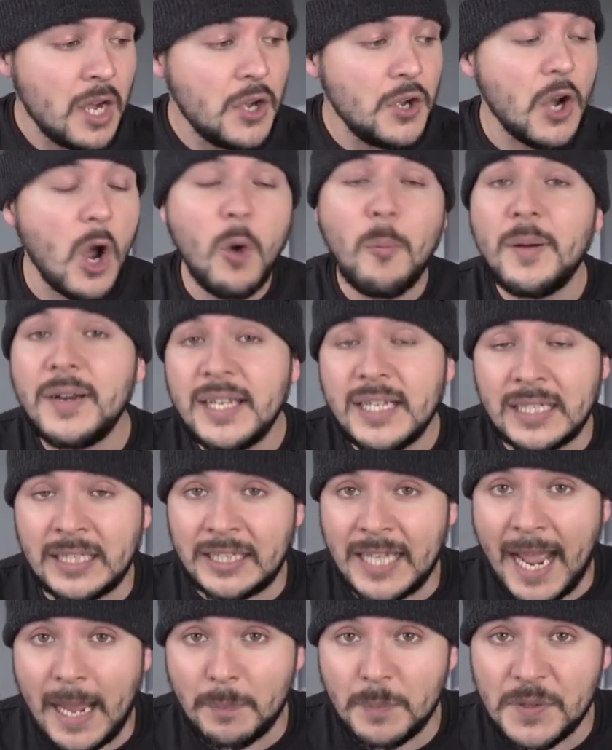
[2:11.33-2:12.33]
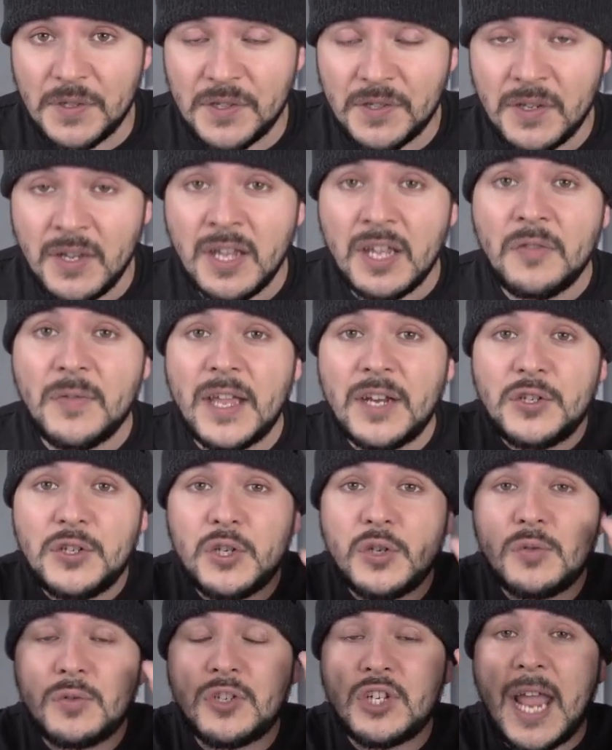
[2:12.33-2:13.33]
Nobody claps, they
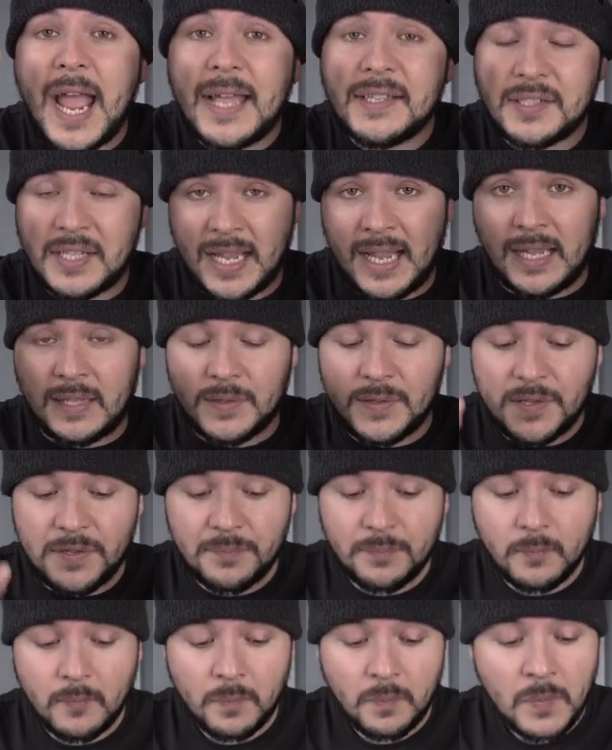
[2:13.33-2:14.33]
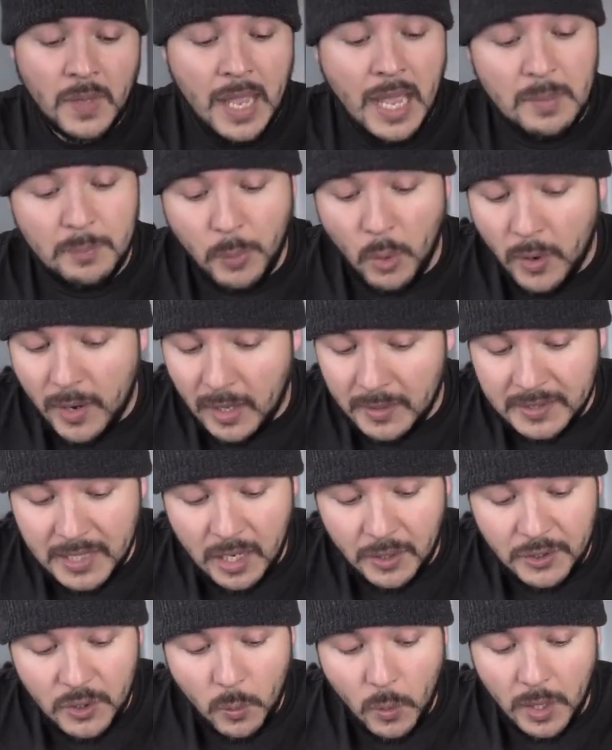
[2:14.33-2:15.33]
do jazz hands. And boy, I'll
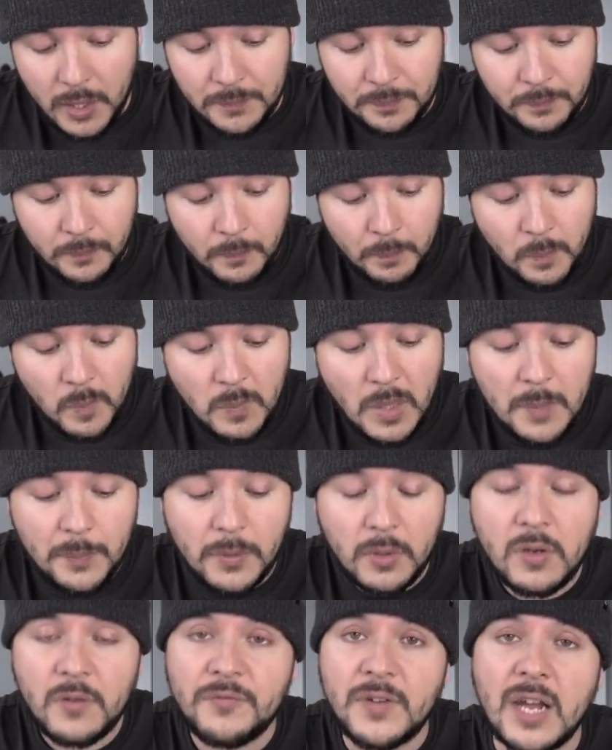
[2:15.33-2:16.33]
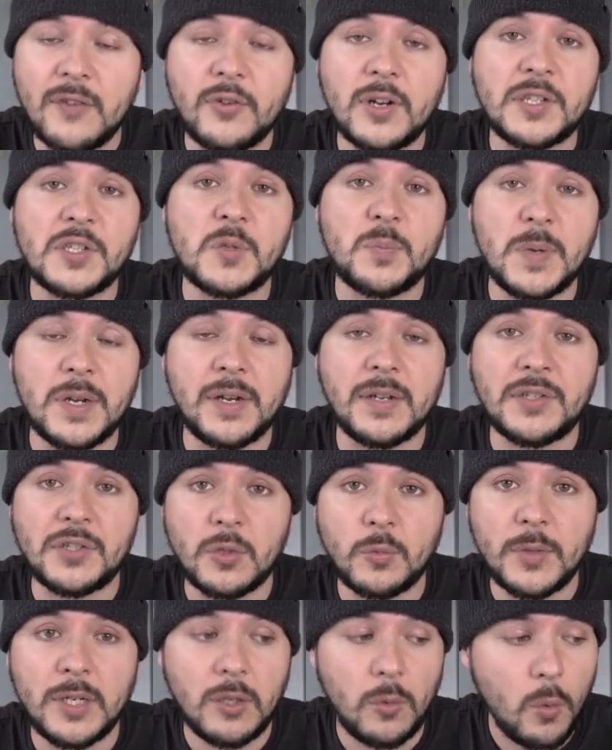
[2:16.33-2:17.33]
tell you what, people who've never experienced
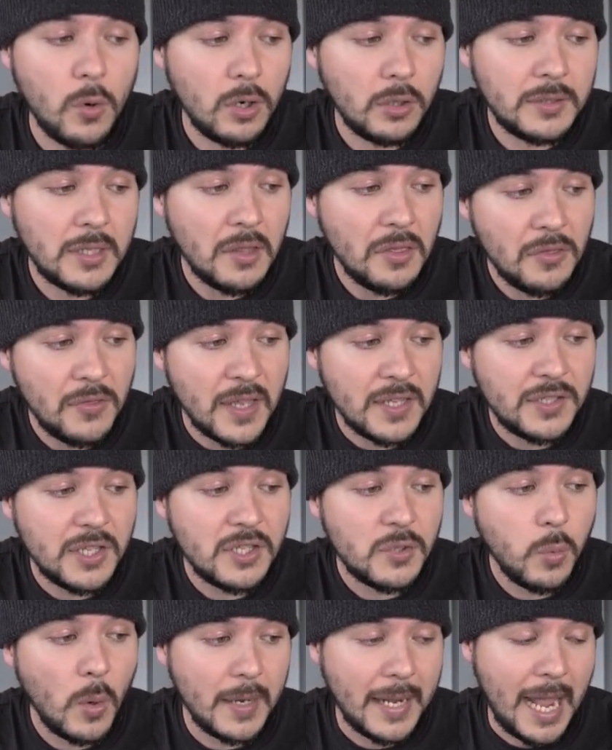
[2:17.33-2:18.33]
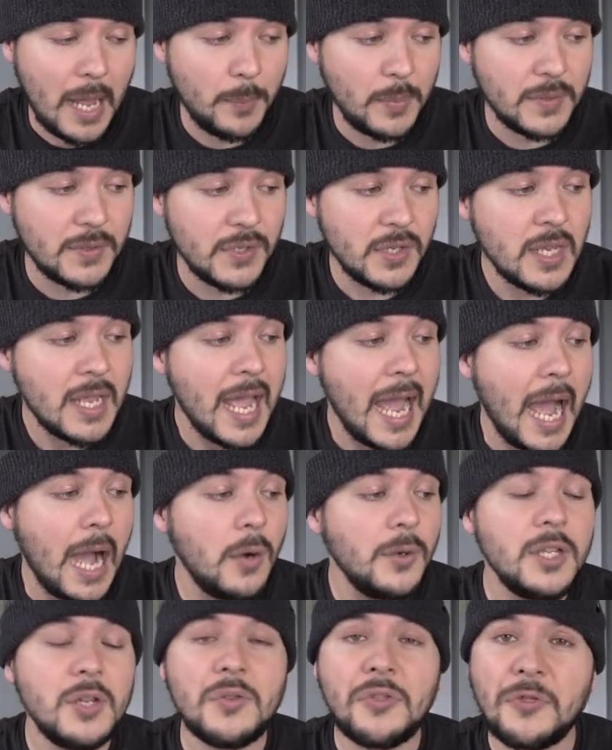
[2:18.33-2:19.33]
the real world, this is what happens.
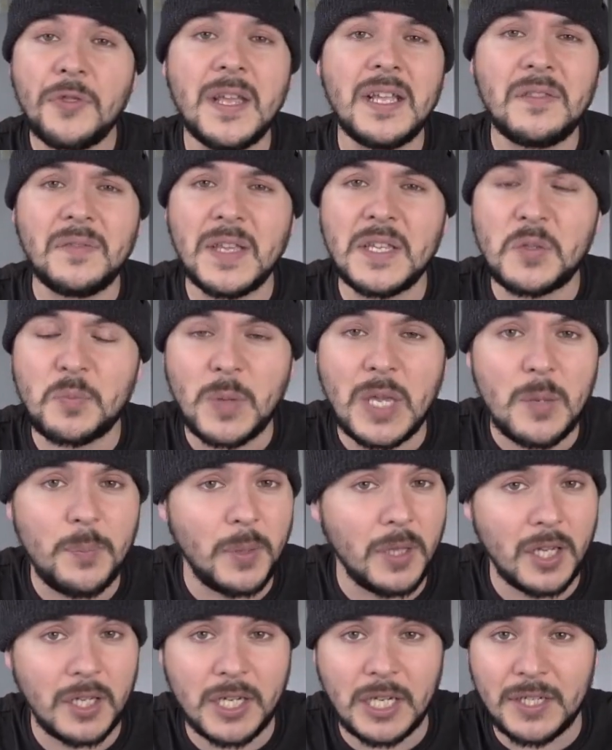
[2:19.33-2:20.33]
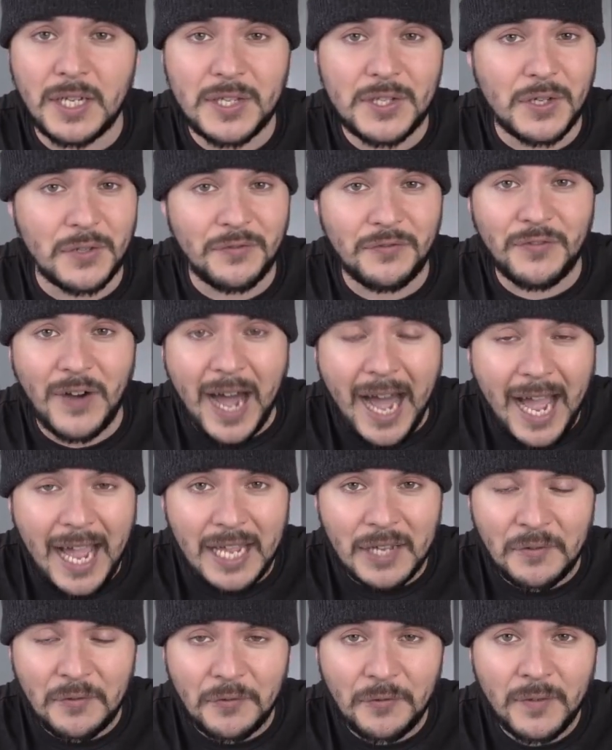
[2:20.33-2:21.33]
How do you think these people are going to
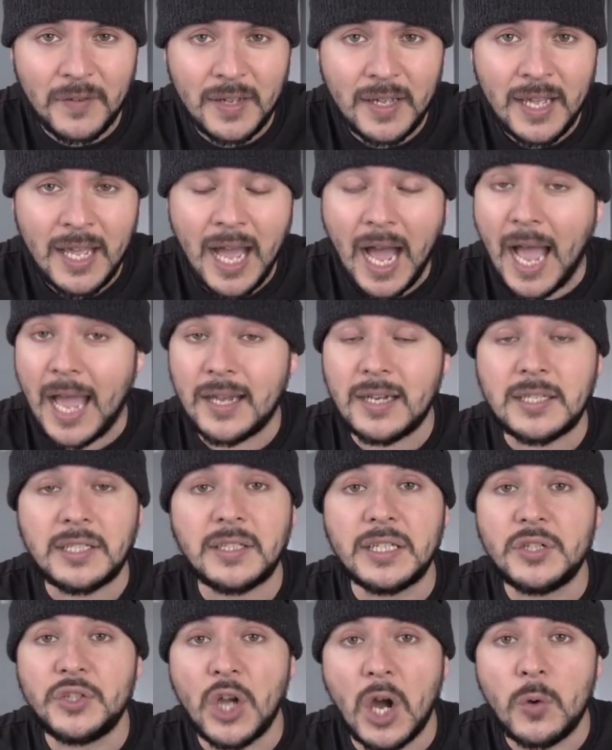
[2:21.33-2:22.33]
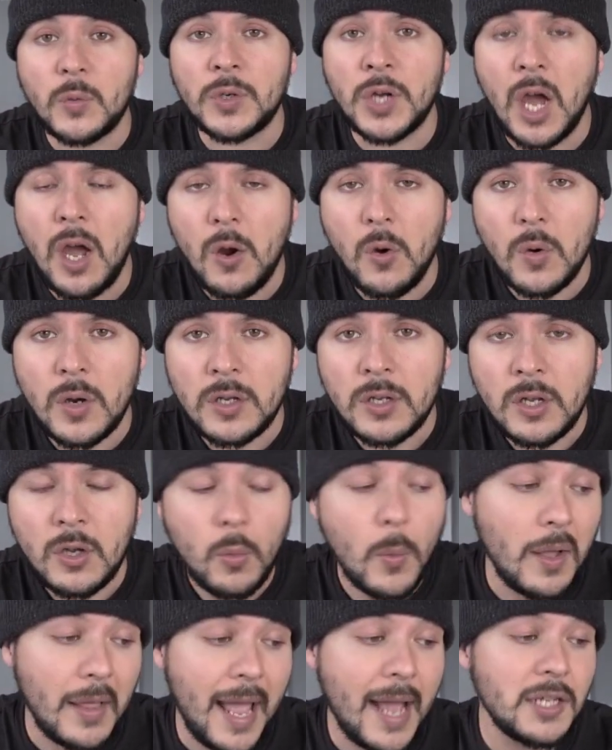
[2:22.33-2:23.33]
survive? I honestly don't know.
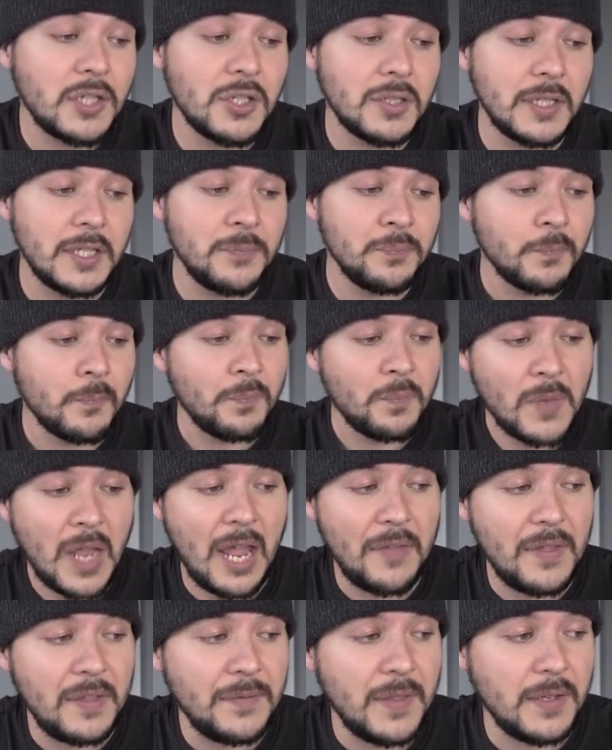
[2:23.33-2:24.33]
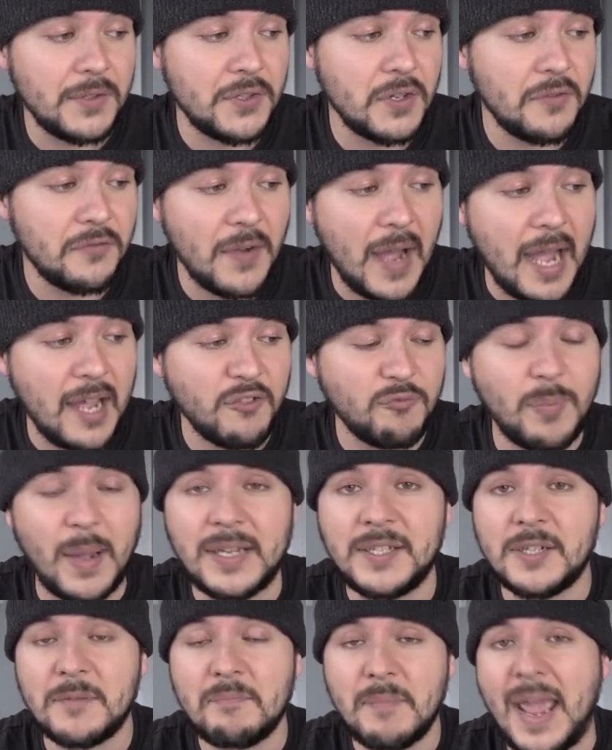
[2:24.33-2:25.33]
Well, actually, I think they'll survive
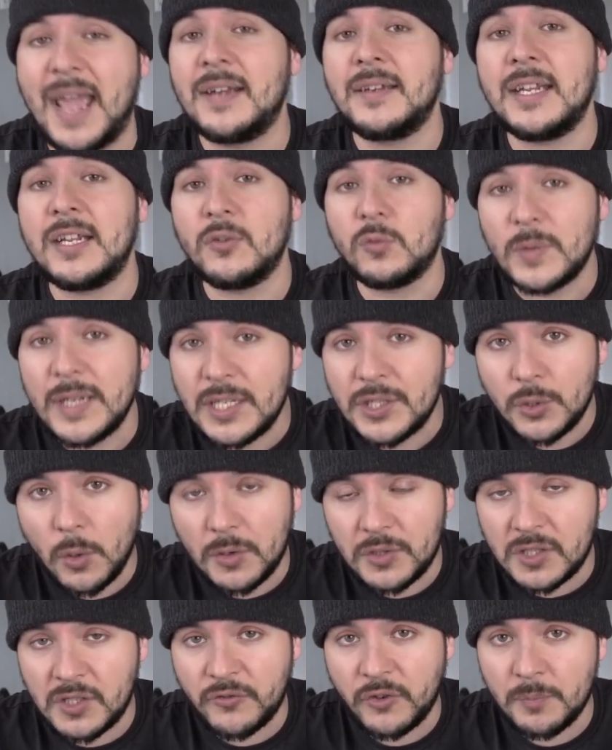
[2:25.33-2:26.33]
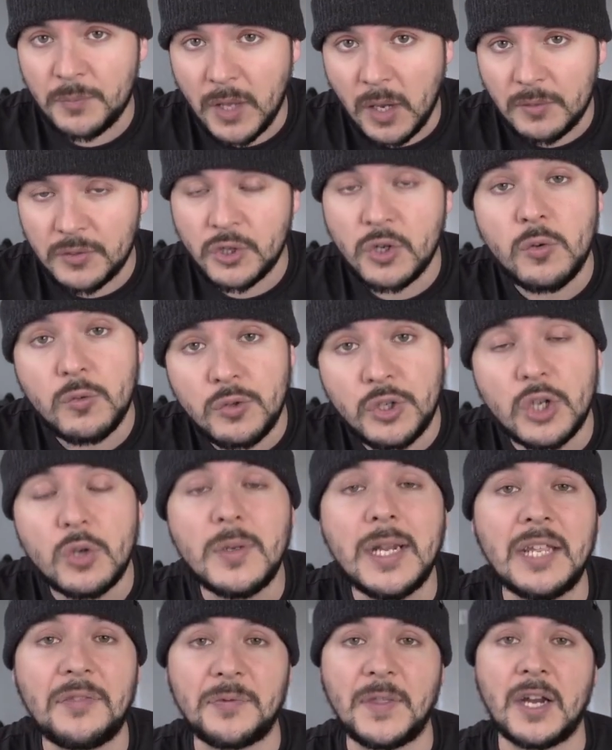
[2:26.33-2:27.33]
by demanding resources from those who
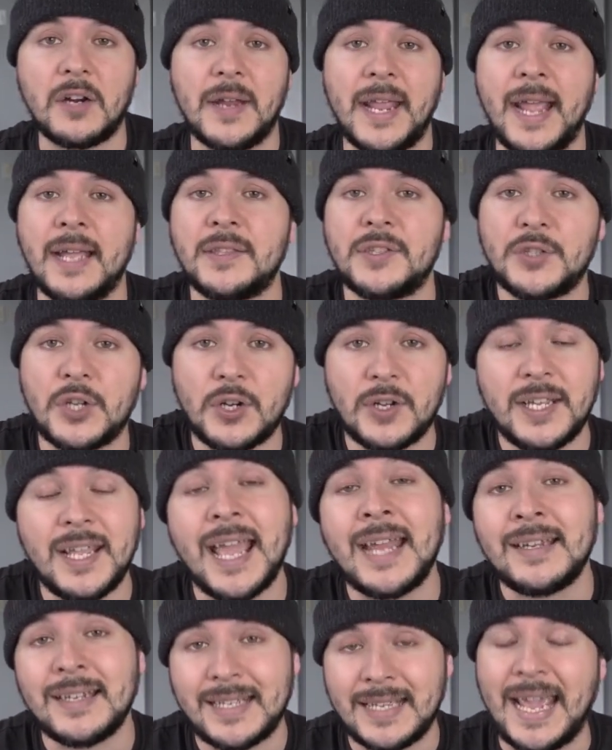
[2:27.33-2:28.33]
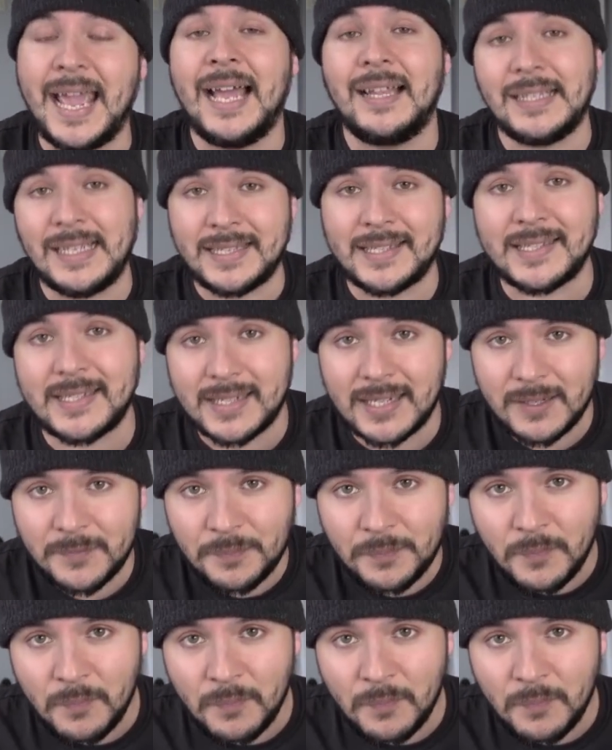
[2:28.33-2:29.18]
do get their hands dirty and calloused.